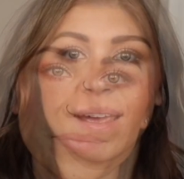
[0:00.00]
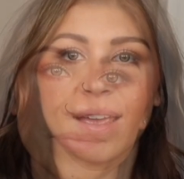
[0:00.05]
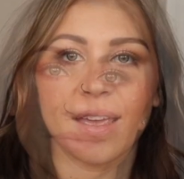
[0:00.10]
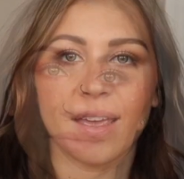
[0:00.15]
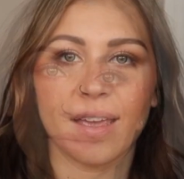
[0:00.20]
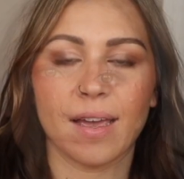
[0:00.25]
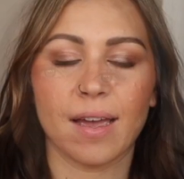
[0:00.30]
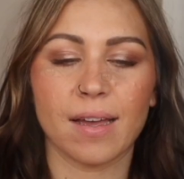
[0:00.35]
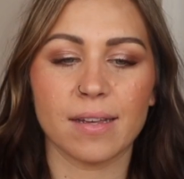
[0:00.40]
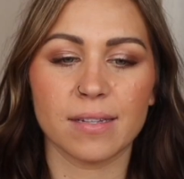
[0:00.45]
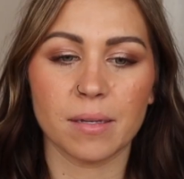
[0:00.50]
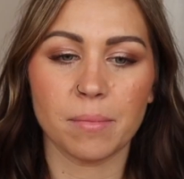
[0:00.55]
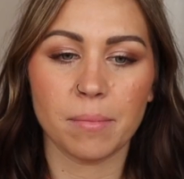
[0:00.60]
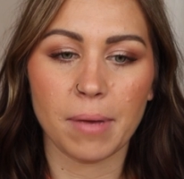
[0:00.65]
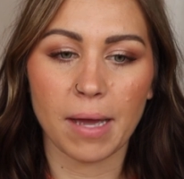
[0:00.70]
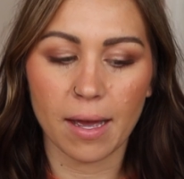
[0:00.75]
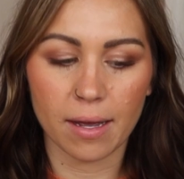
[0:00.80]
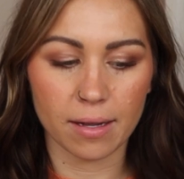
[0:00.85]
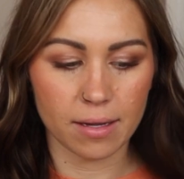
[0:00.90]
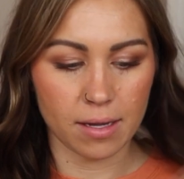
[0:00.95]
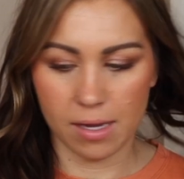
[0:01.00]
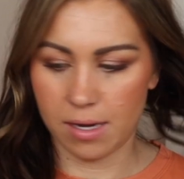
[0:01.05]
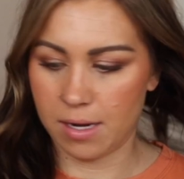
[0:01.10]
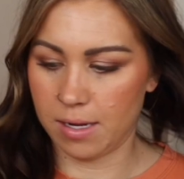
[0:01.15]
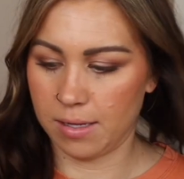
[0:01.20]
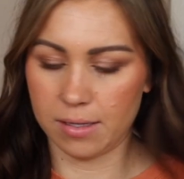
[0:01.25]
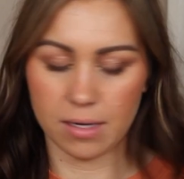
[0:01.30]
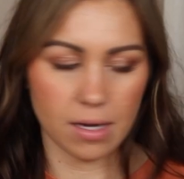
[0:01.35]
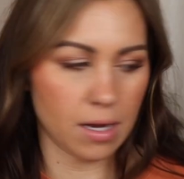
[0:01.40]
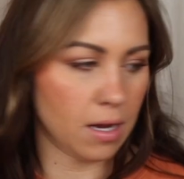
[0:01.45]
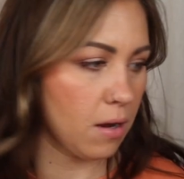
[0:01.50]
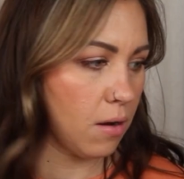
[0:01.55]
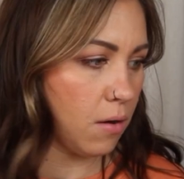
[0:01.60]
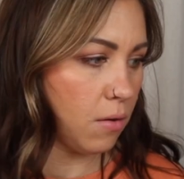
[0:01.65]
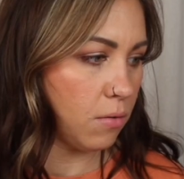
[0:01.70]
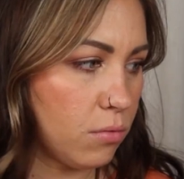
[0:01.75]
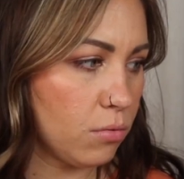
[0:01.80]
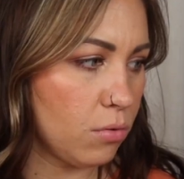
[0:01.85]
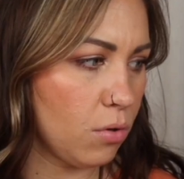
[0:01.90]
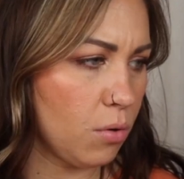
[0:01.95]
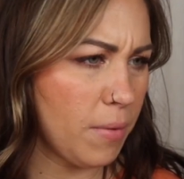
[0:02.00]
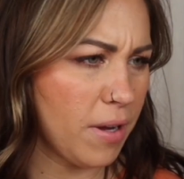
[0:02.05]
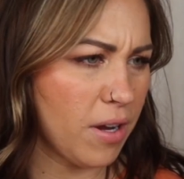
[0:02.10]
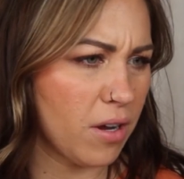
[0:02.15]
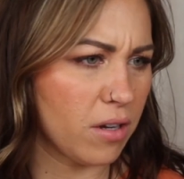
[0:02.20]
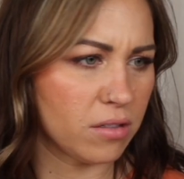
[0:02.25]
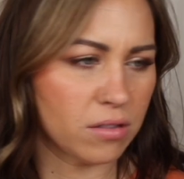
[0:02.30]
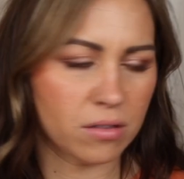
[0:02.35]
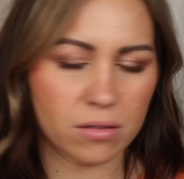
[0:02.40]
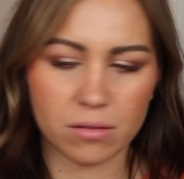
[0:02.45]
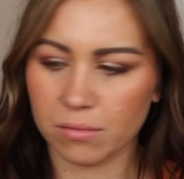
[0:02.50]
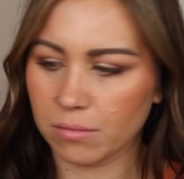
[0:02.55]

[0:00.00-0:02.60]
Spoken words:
Hey guys, I'm back. It is now, oh my gosh.